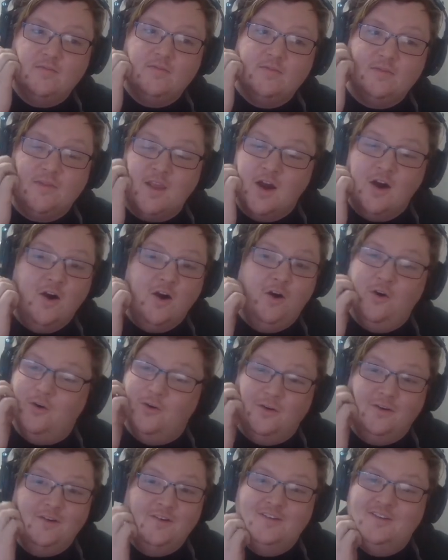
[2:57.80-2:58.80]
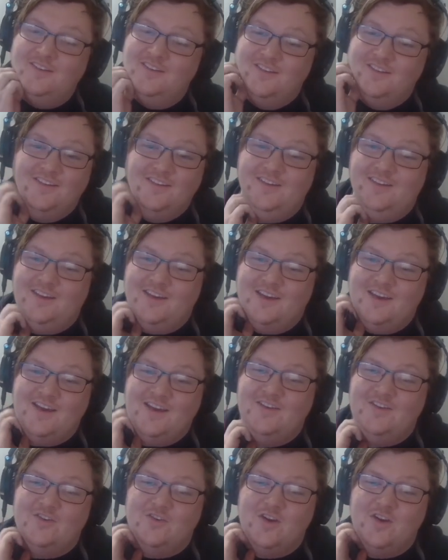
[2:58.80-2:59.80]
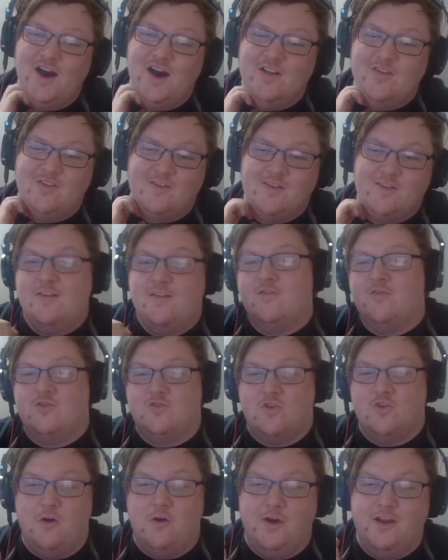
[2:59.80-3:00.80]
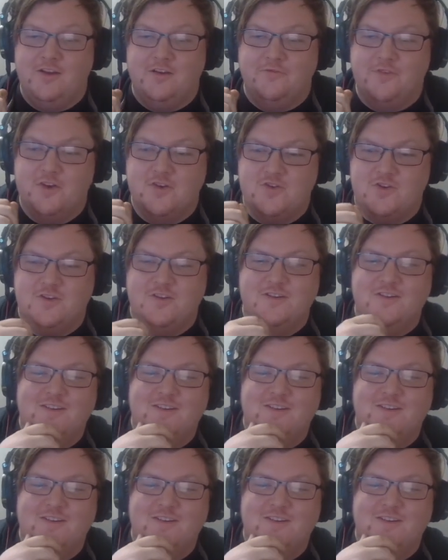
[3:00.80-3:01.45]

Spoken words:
No, it do not. Just ask the strawweight division.